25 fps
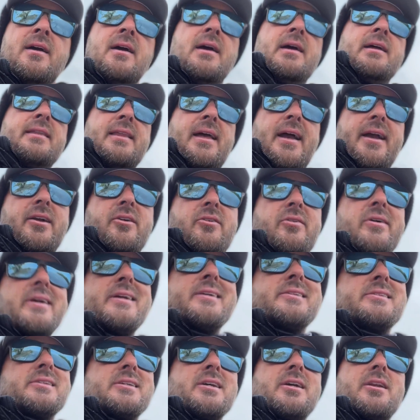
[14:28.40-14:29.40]
that
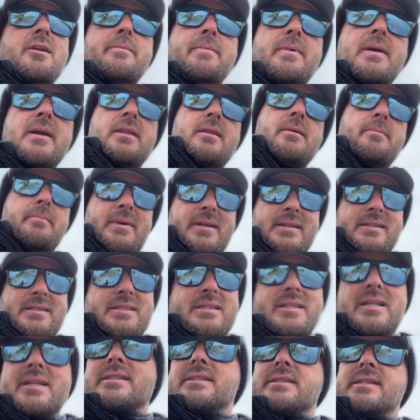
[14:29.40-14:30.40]
creek's gonna be in the mid
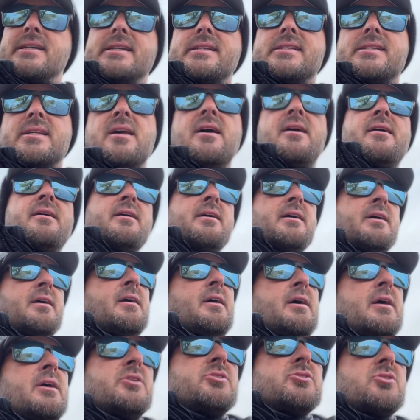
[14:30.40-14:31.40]
60s.
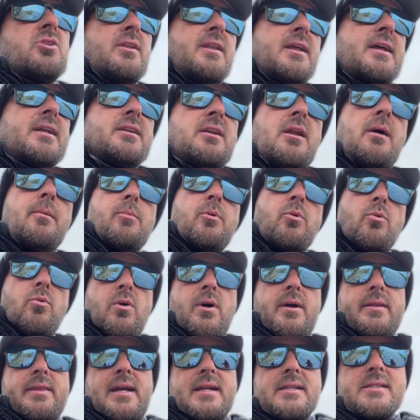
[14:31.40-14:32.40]
So that, number
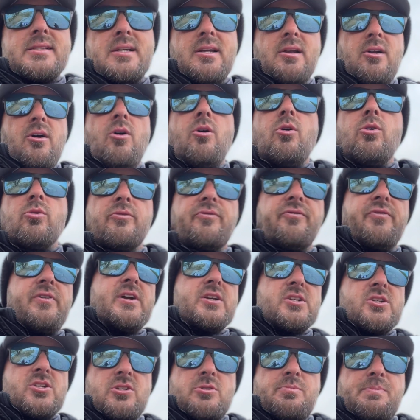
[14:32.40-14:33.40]
one, that's gonna hold
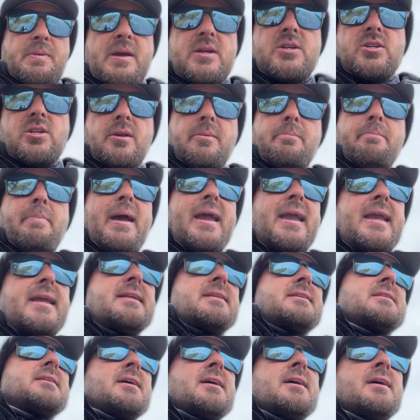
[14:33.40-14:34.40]
fish, especially
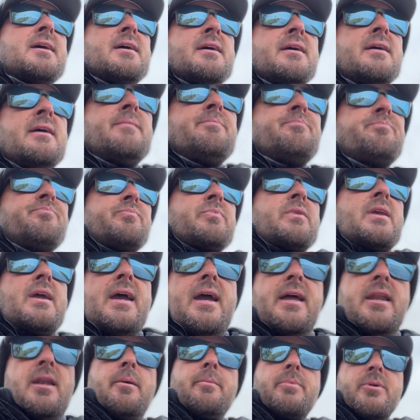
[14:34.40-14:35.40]
bait.
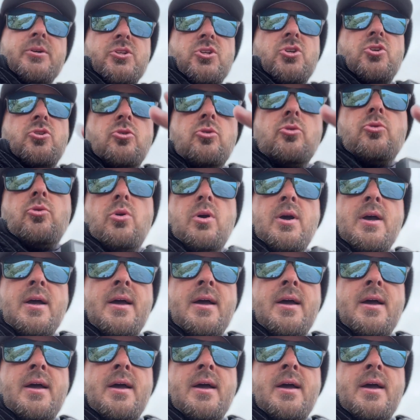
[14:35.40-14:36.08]
And number 2,